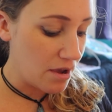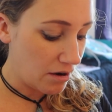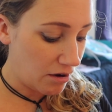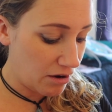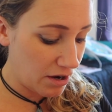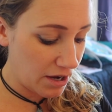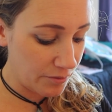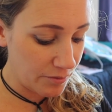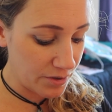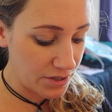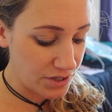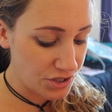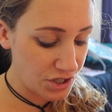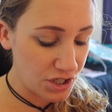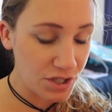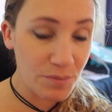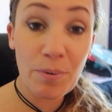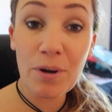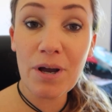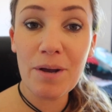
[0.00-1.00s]
I was
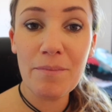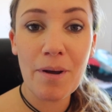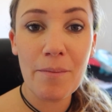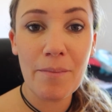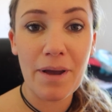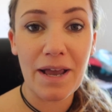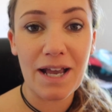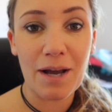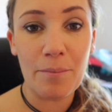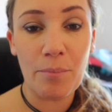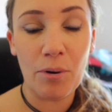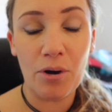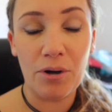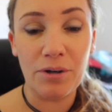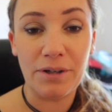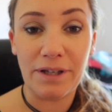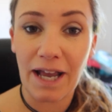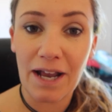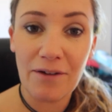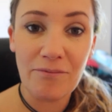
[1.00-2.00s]
just putting my makeup
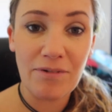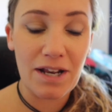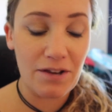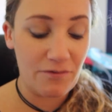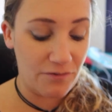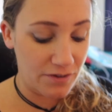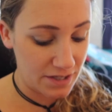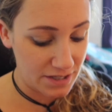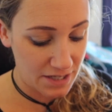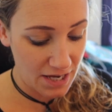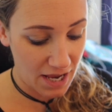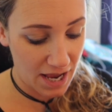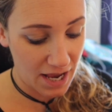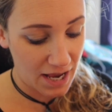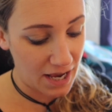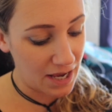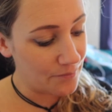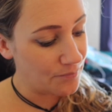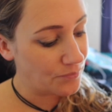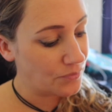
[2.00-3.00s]
on, getting ready for the
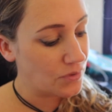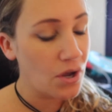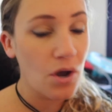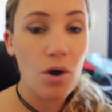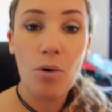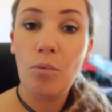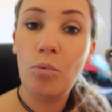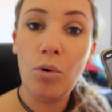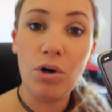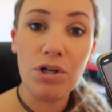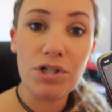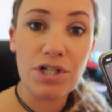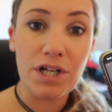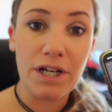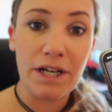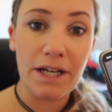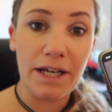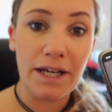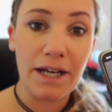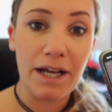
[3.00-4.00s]
day,
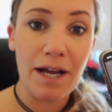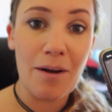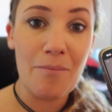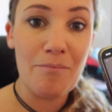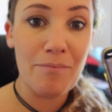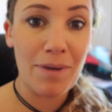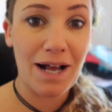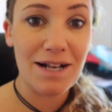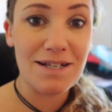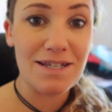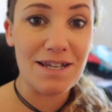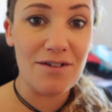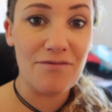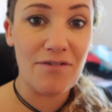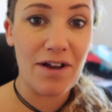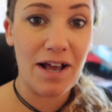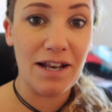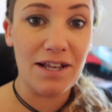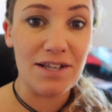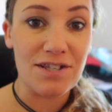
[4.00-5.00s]
watching Matt
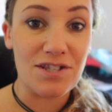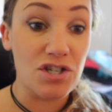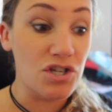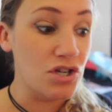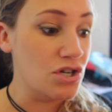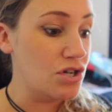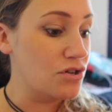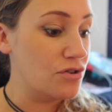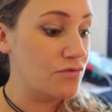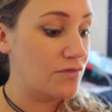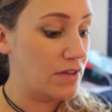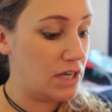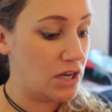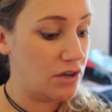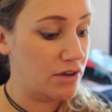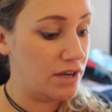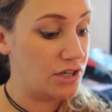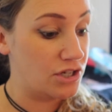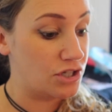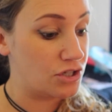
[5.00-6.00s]
D'Avella's new
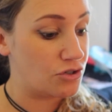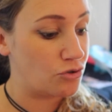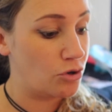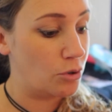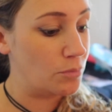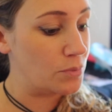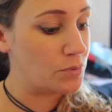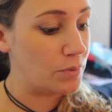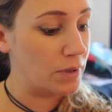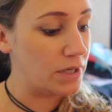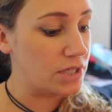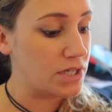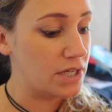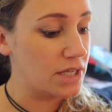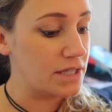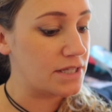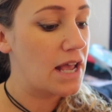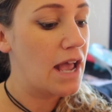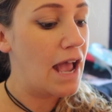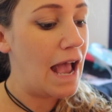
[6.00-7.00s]
video he just dropped, which
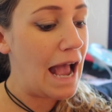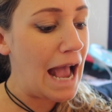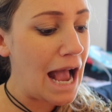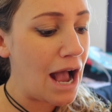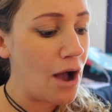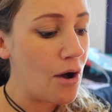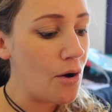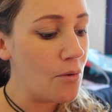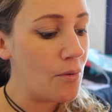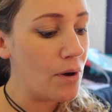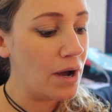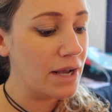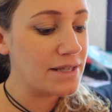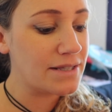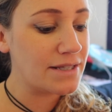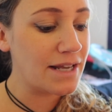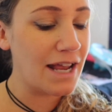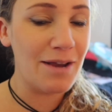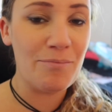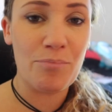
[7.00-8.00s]
is how I
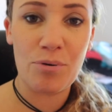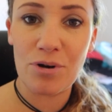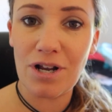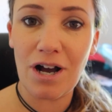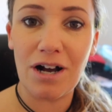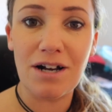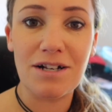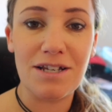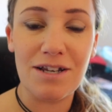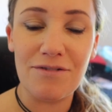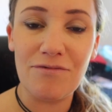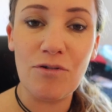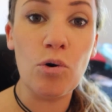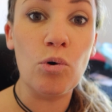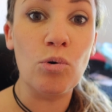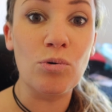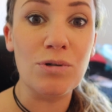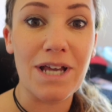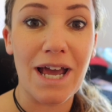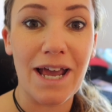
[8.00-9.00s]
stay productive
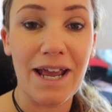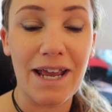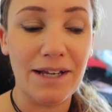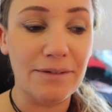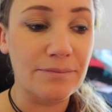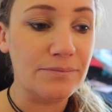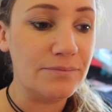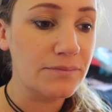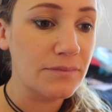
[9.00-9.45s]
all day.